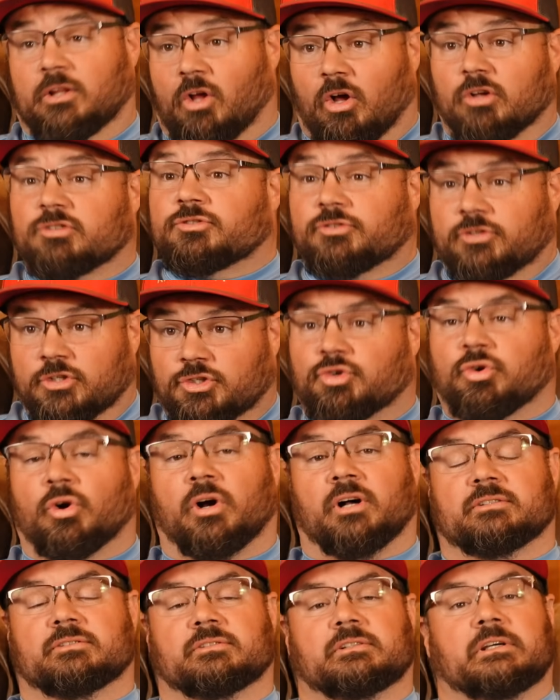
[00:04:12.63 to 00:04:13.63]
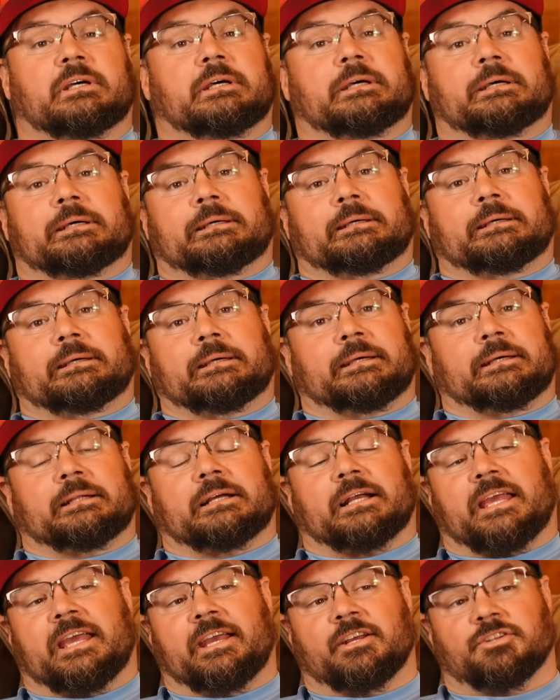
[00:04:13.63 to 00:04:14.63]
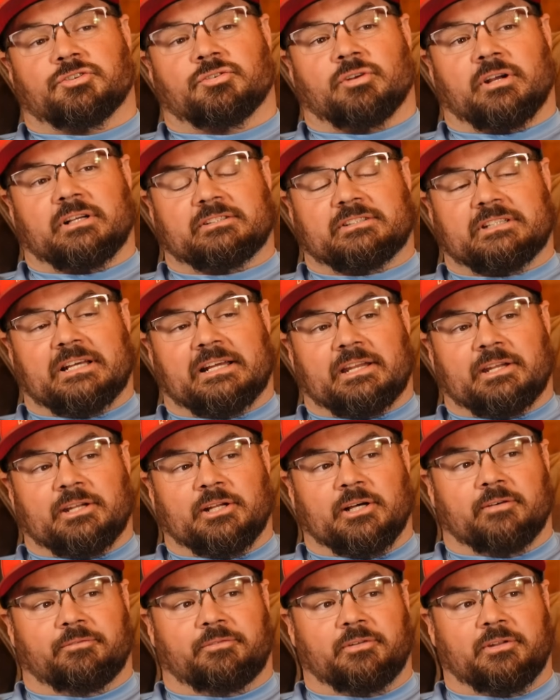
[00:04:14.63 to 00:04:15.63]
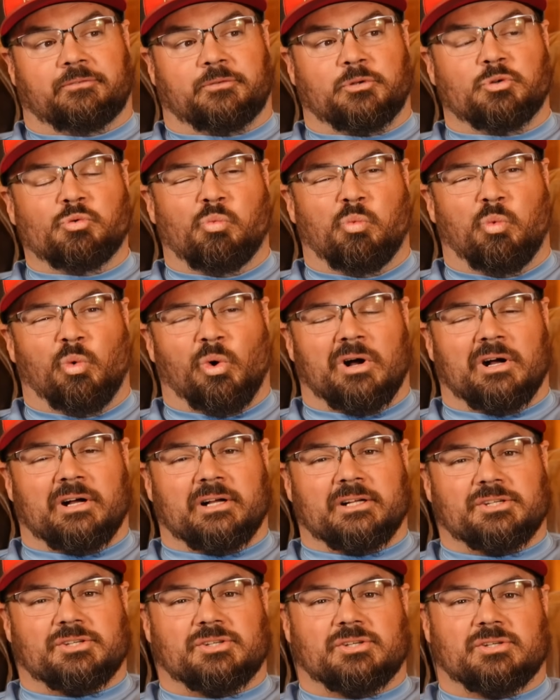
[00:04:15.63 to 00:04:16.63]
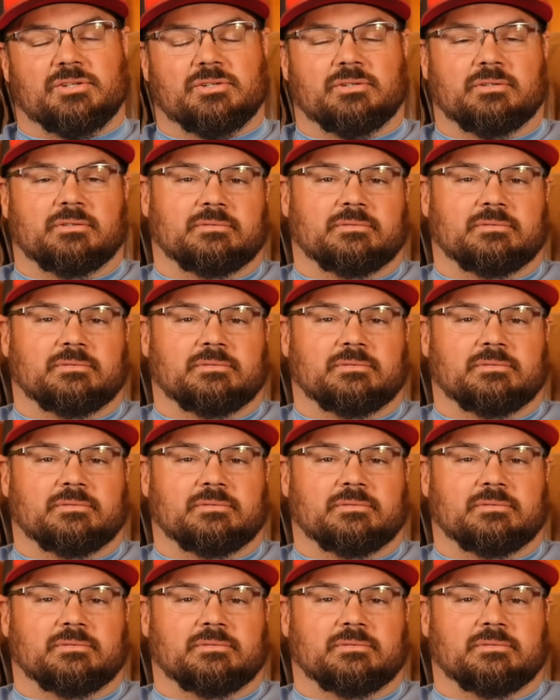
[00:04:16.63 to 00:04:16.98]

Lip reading: I lost the trust, and I can't stress that enough. And if you watch